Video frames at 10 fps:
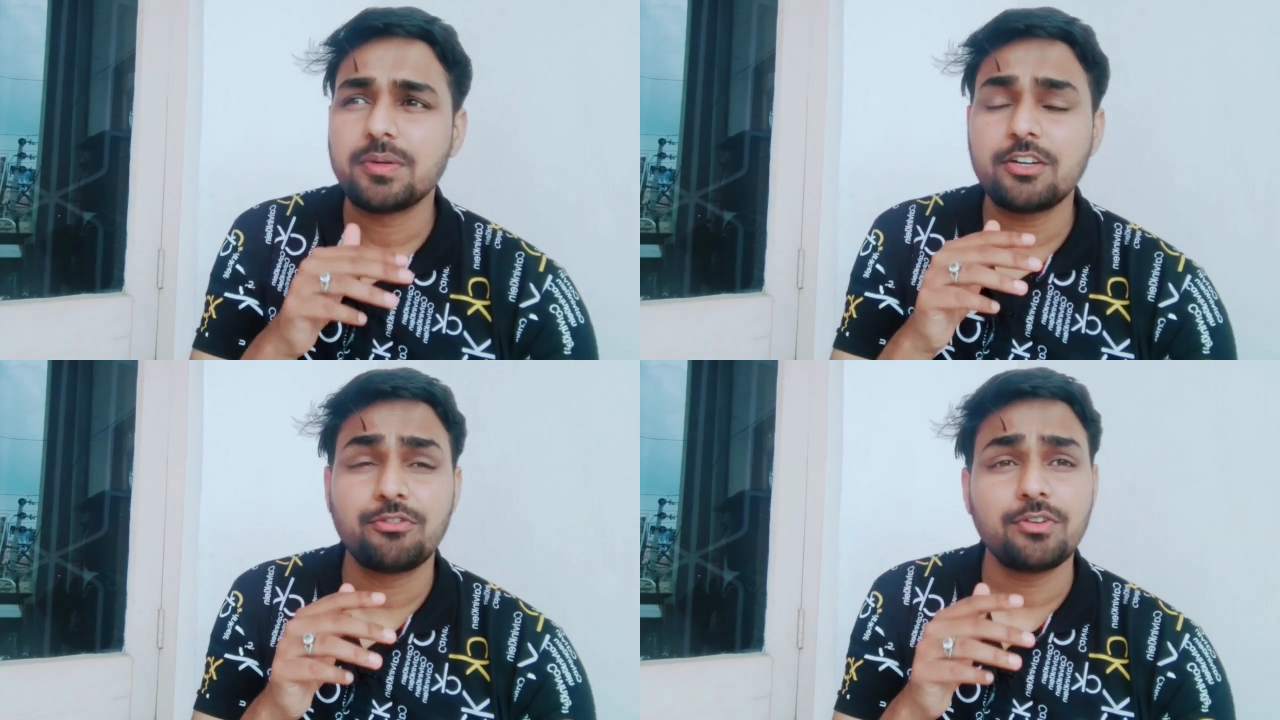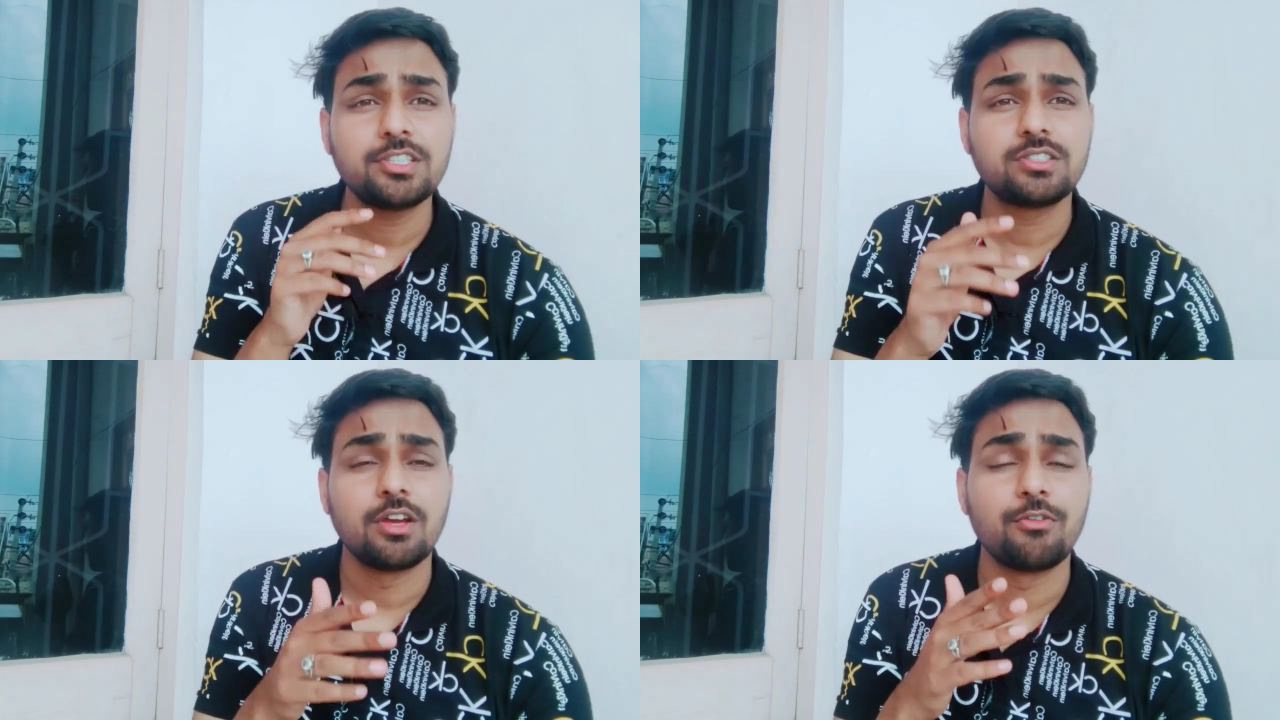But
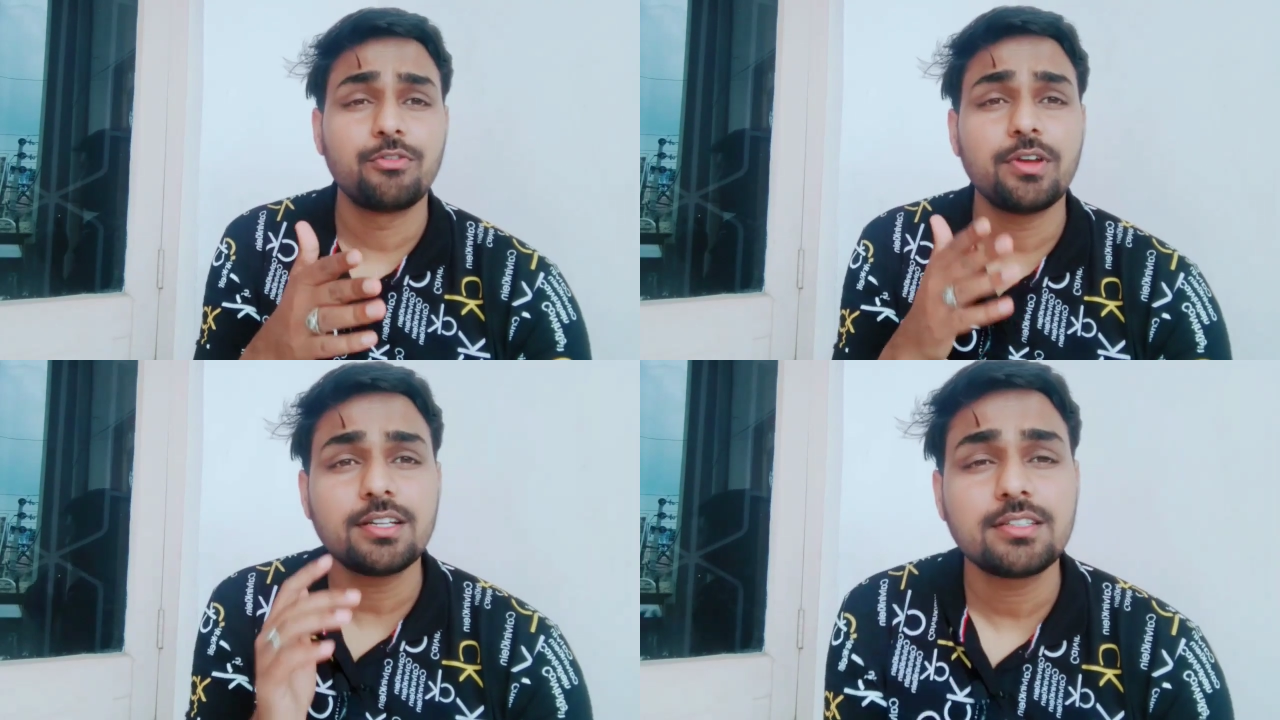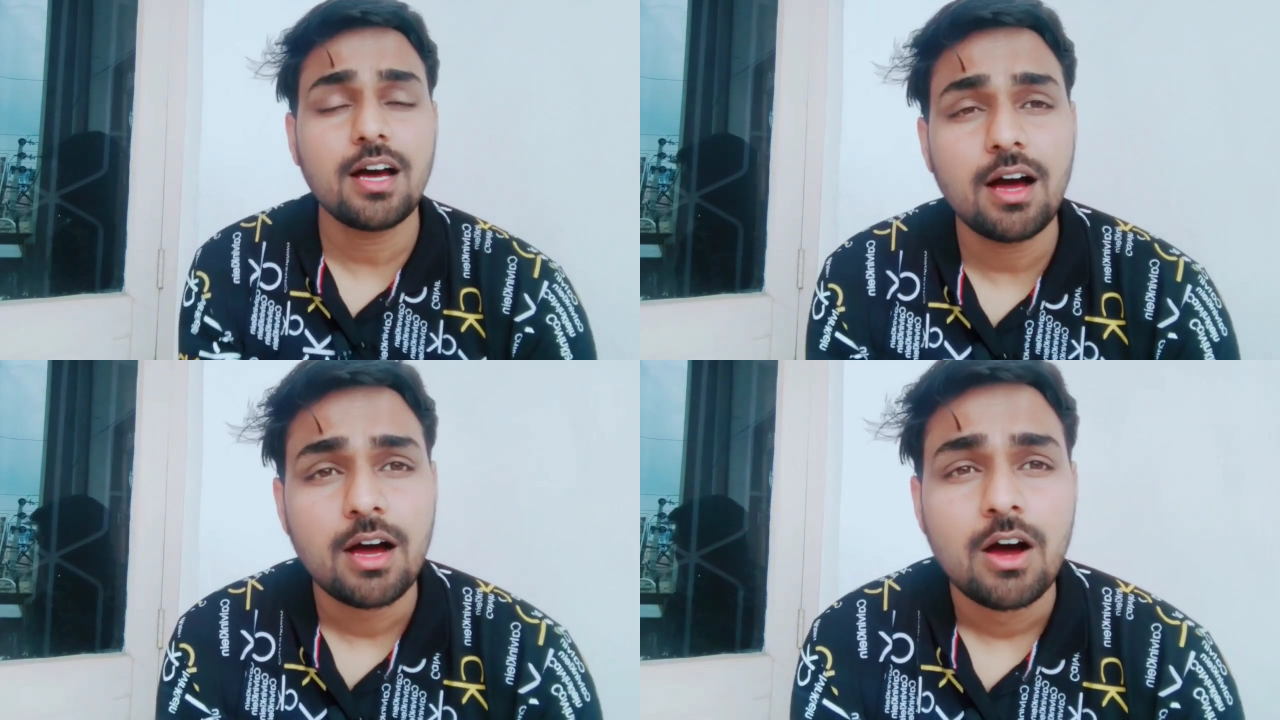where
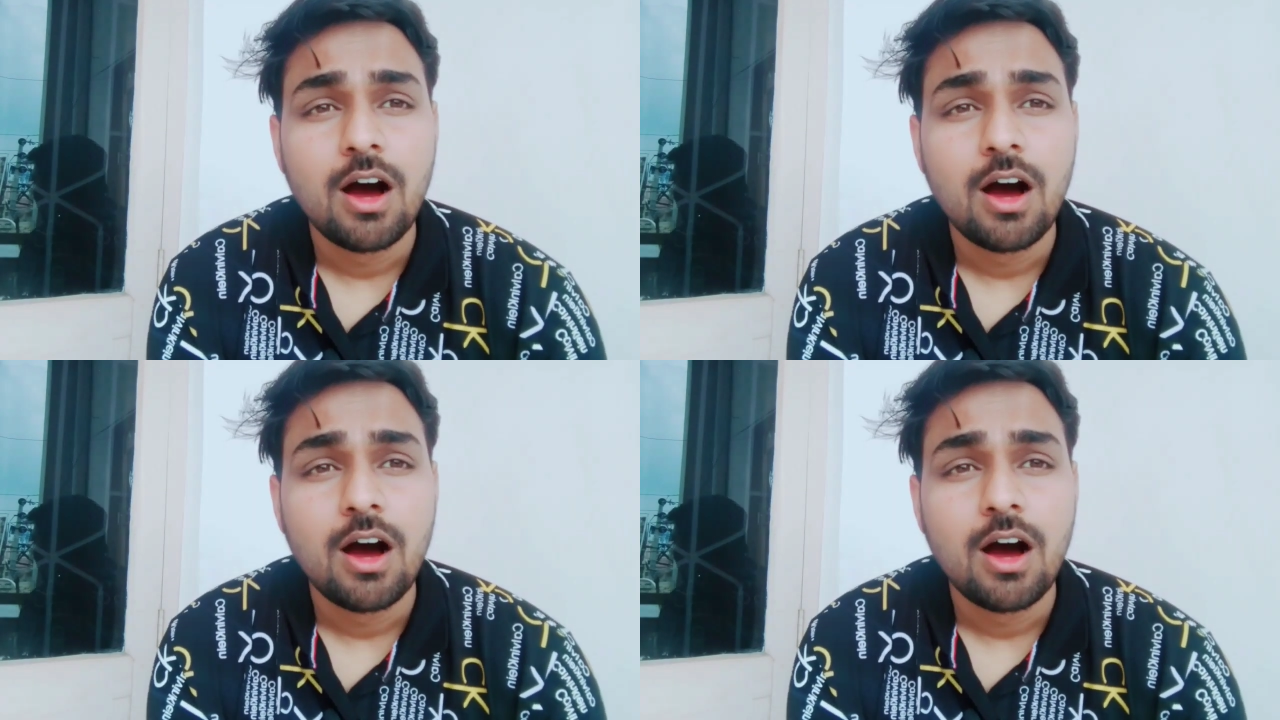the